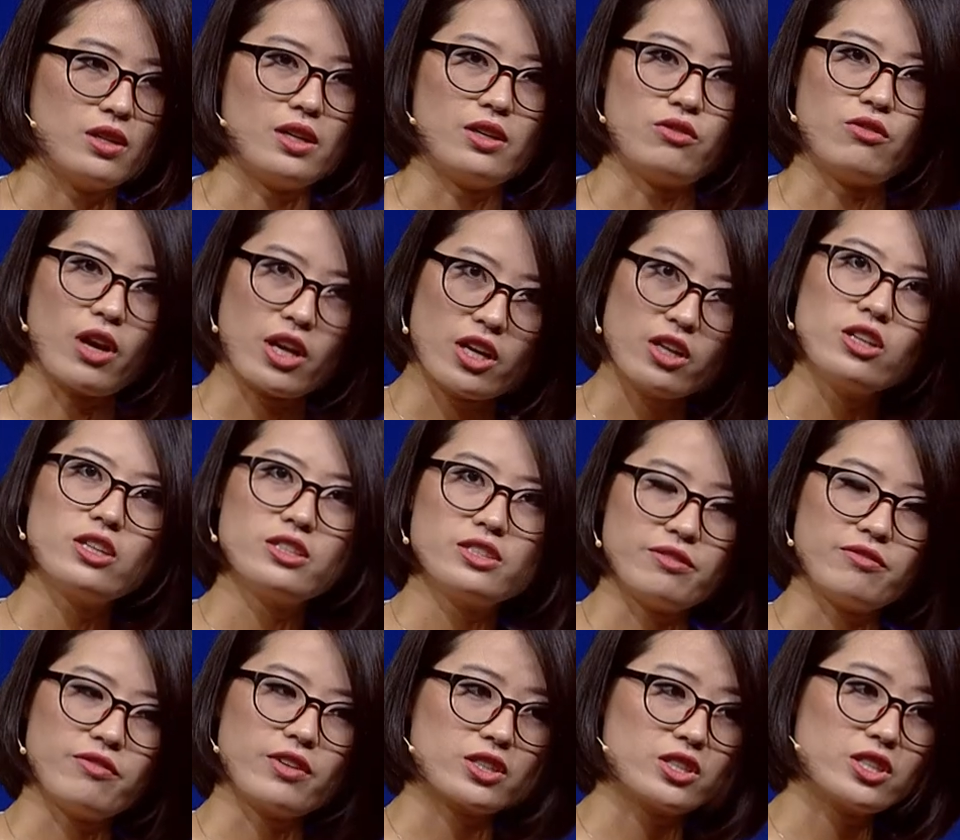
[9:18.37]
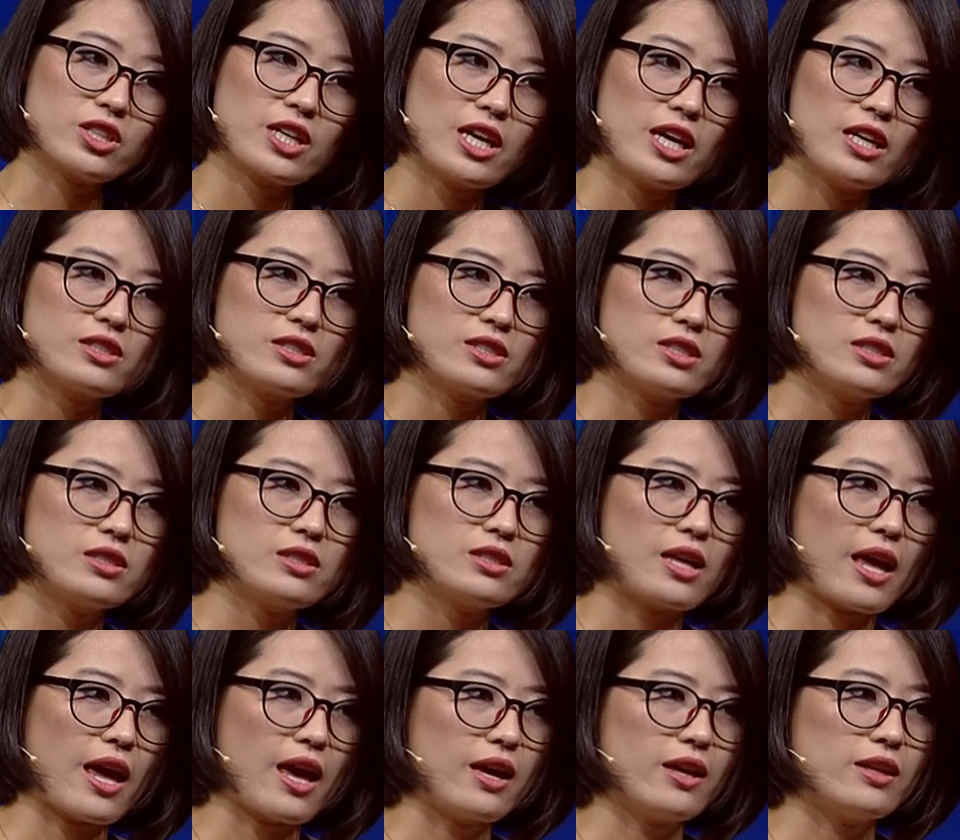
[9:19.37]
regular defector cases
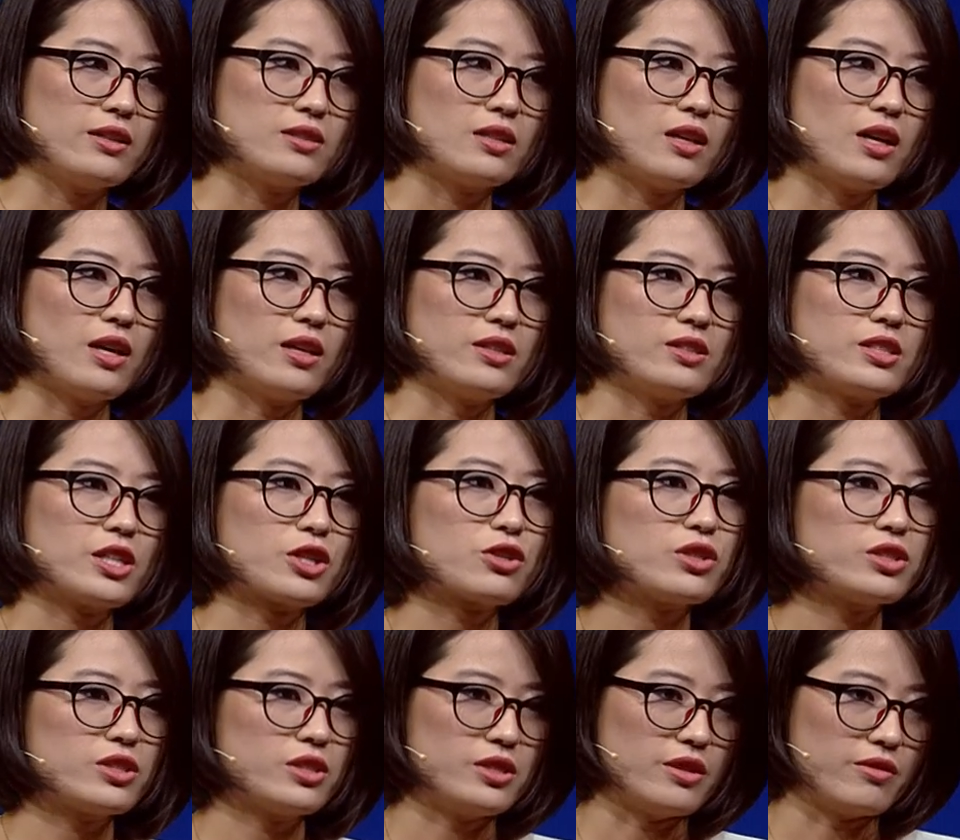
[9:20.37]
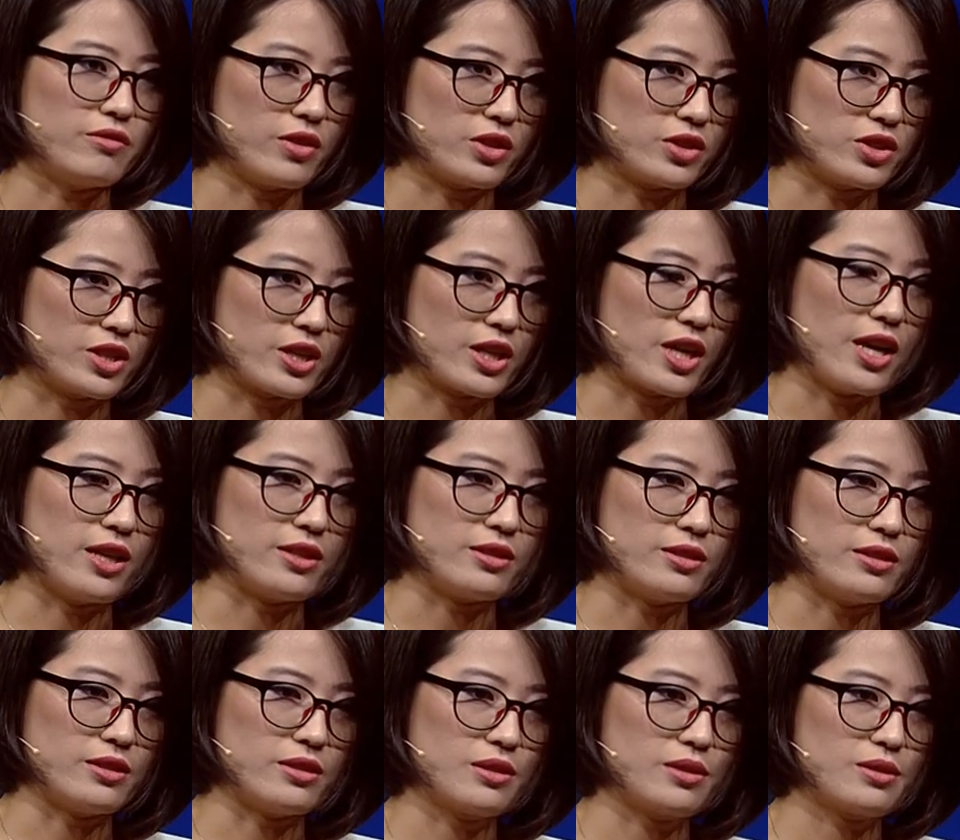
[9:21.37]
and uh, serious defector
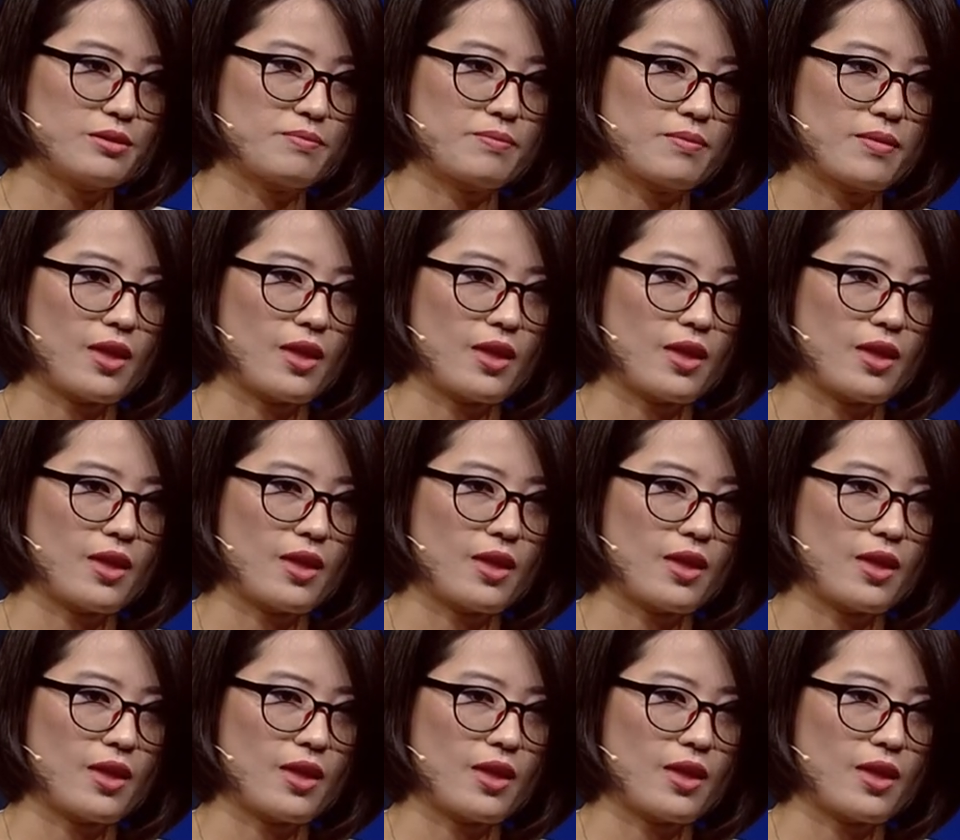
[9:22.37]
cases.